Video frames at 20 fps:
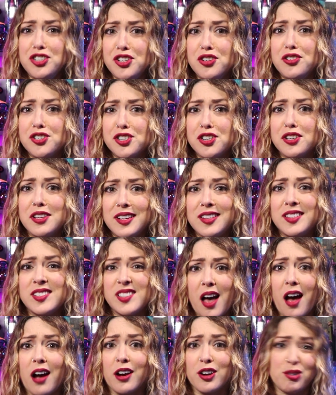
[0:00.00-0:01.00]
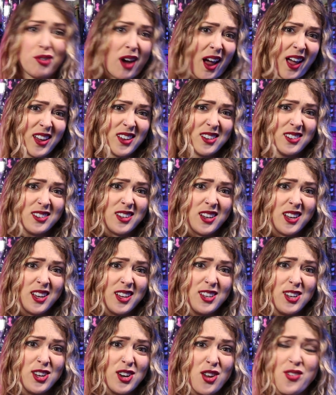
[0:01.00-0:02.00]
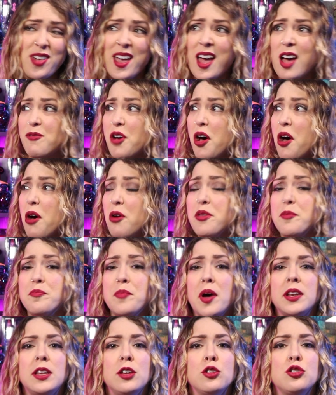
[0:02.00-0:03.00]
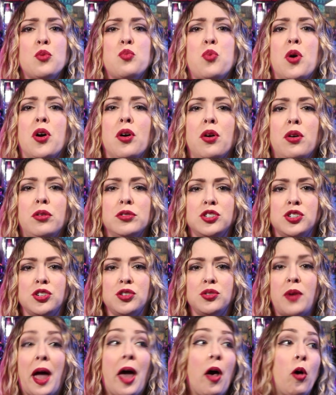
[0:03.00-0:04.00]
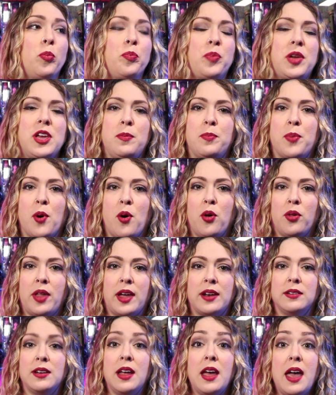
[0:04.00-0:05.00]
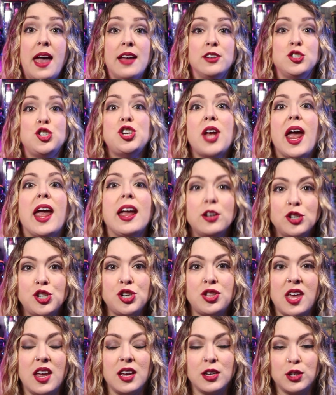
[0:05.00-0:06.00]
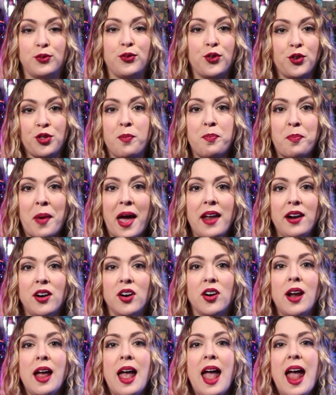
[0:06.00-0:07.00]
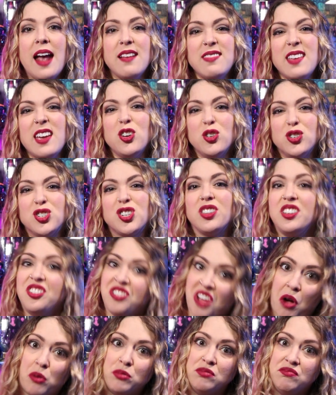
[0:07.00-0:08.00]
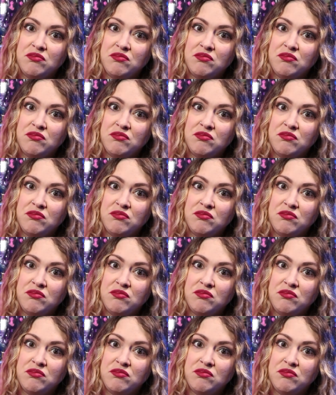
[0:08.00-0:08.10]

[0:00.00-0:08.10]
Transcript: usually suck, right? You know, they have all the money in the world to help people and change things for the better, and they usually don't.